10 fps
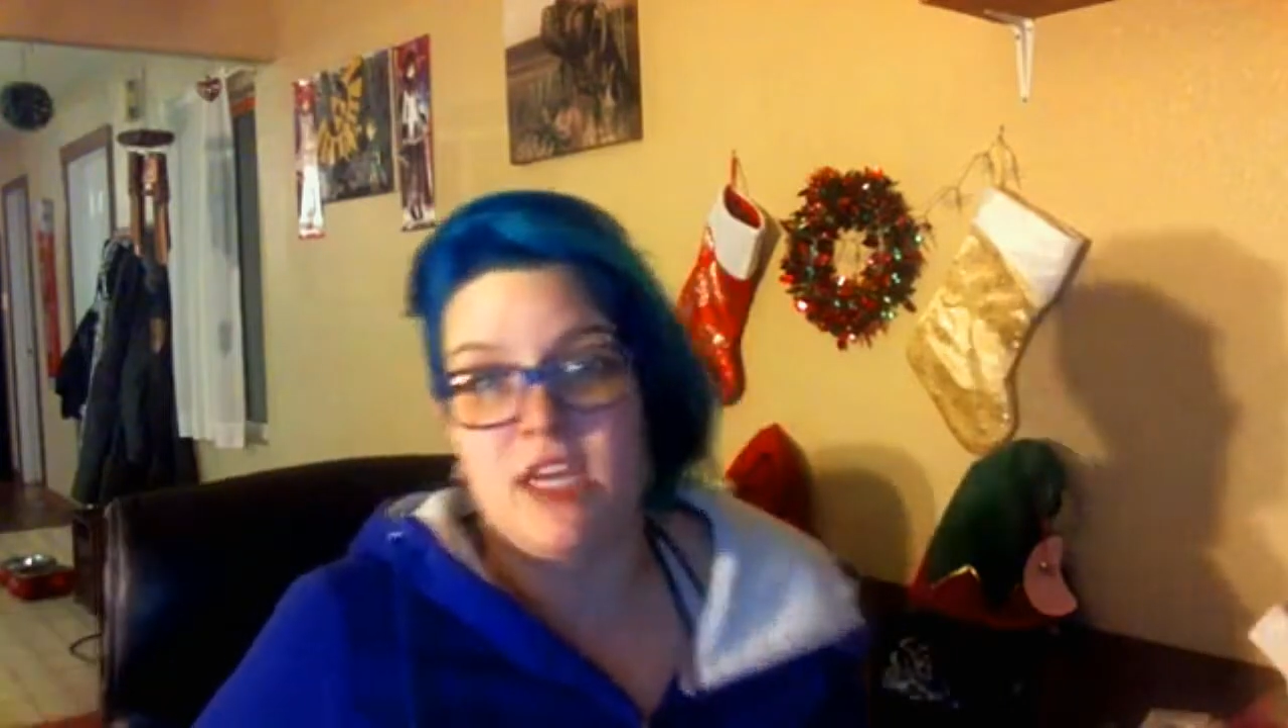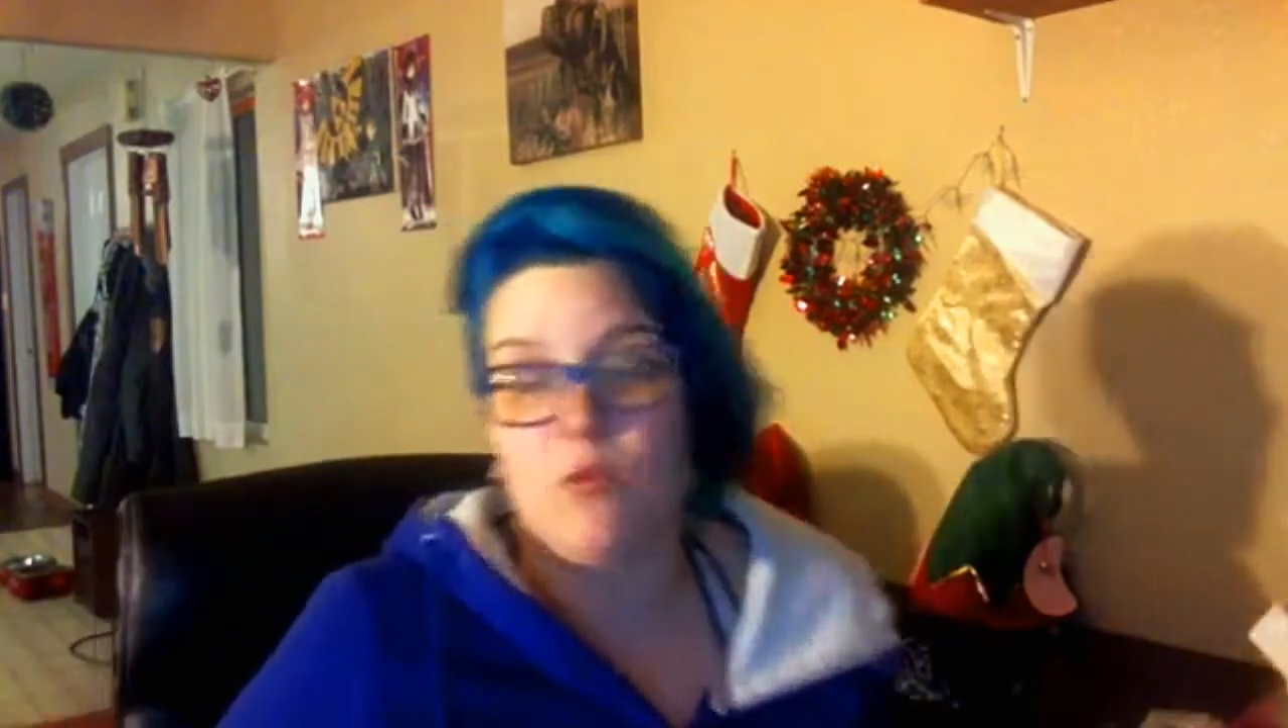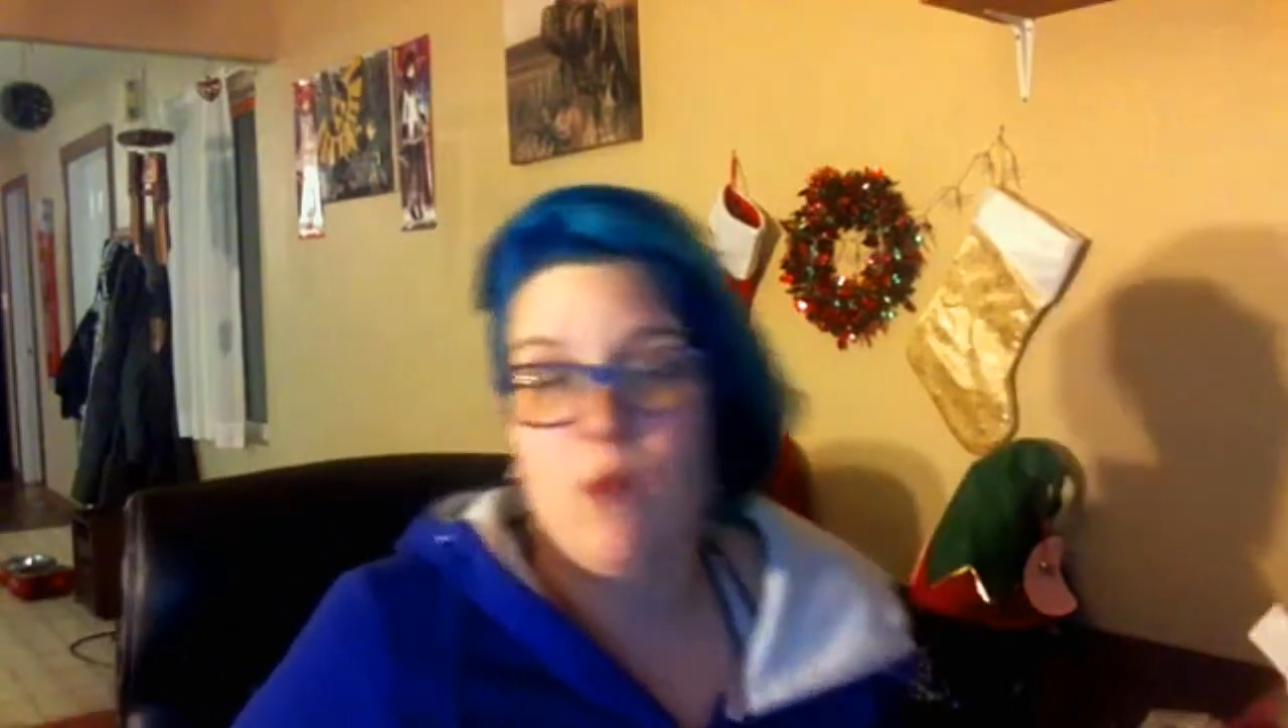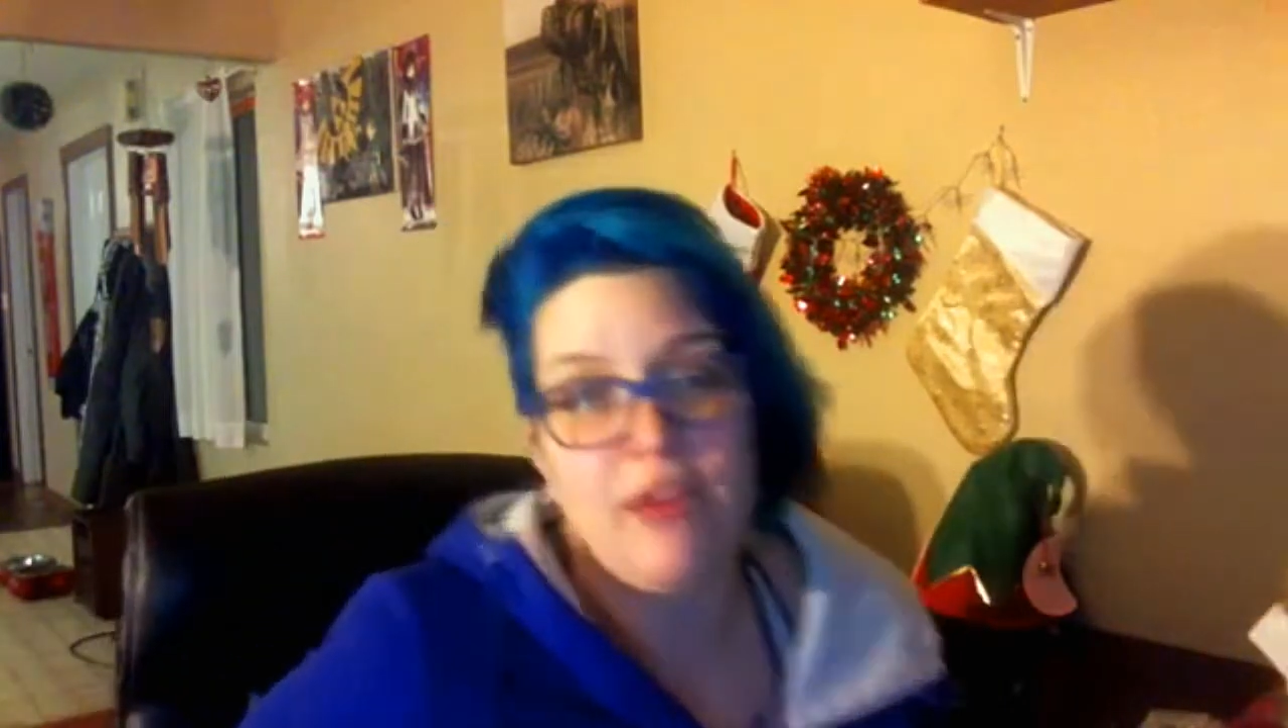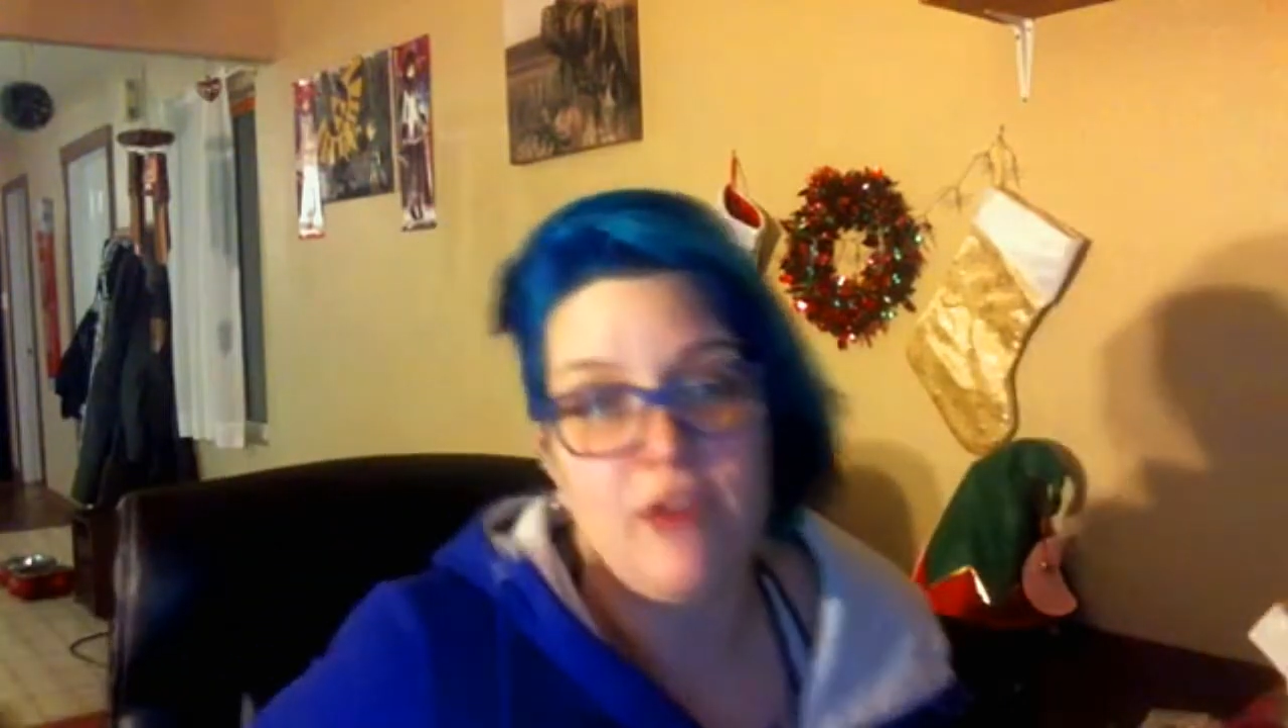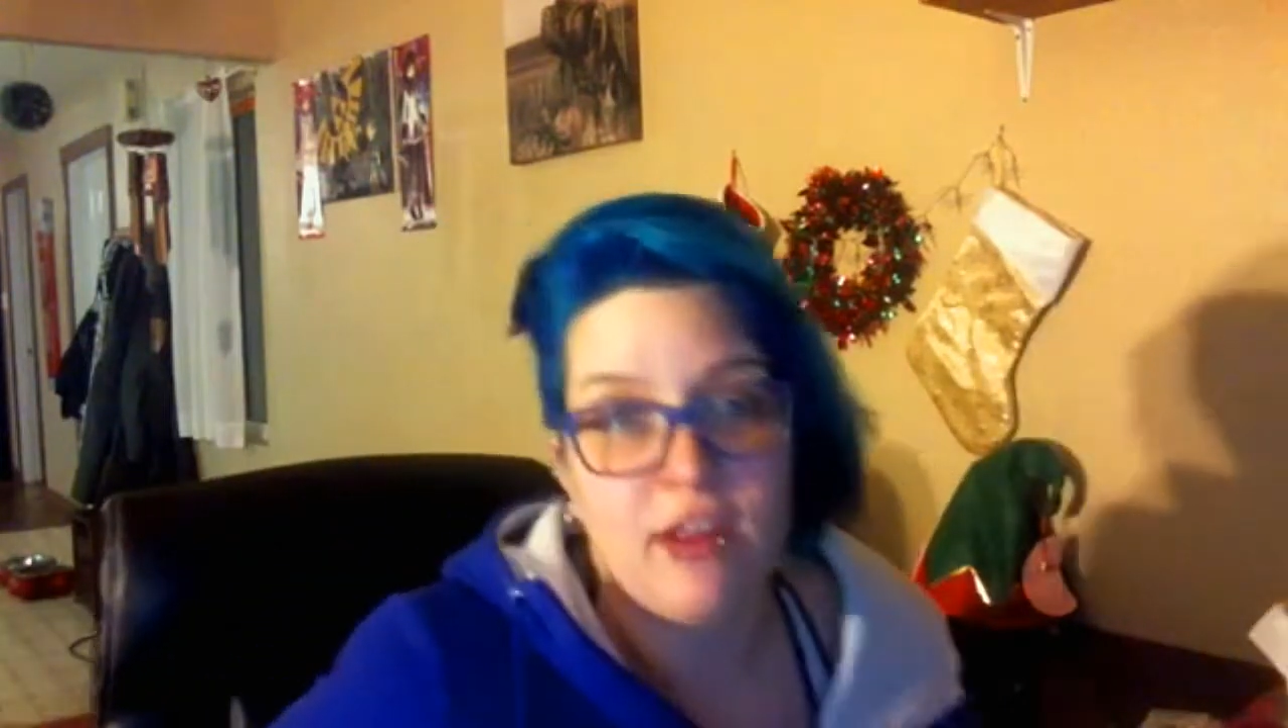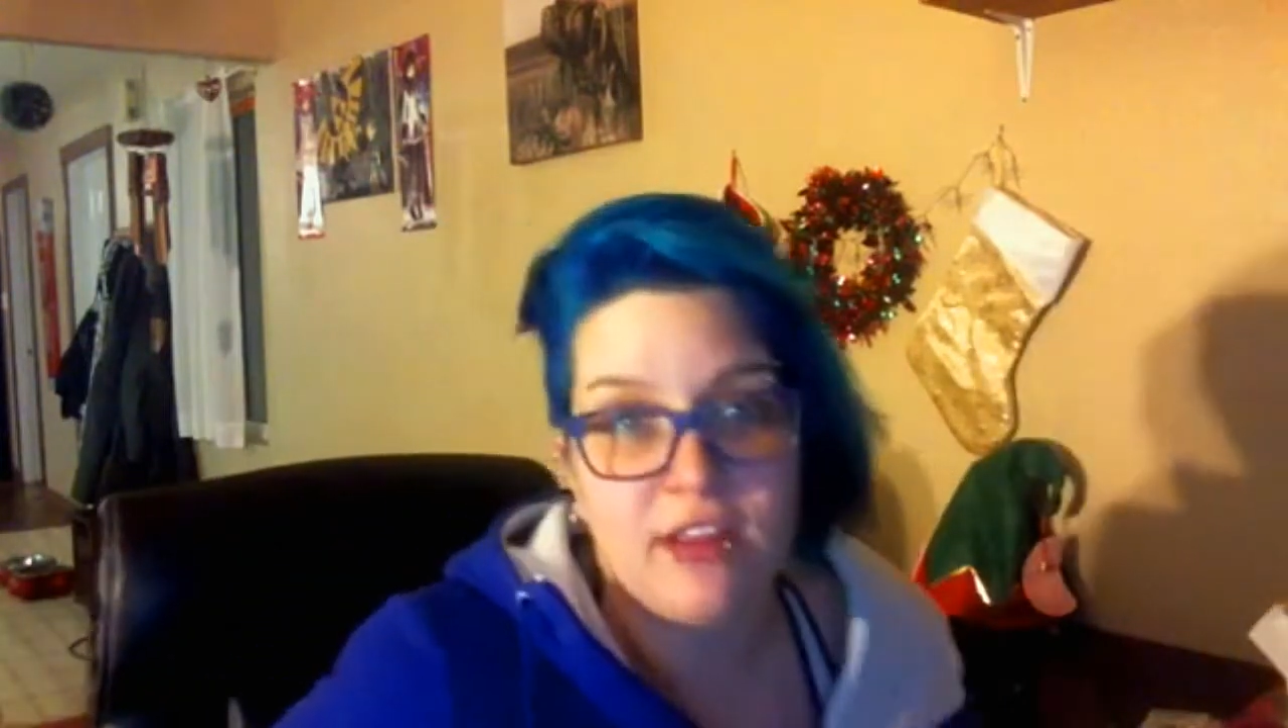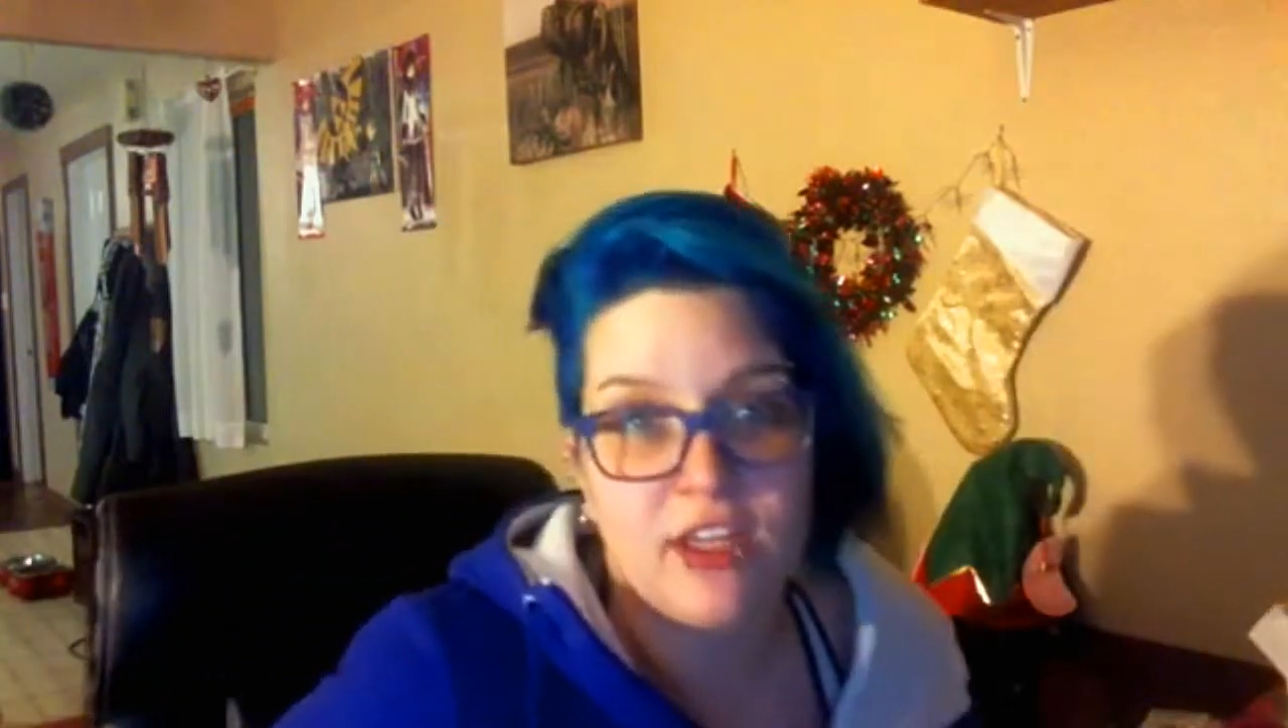and whether or not they're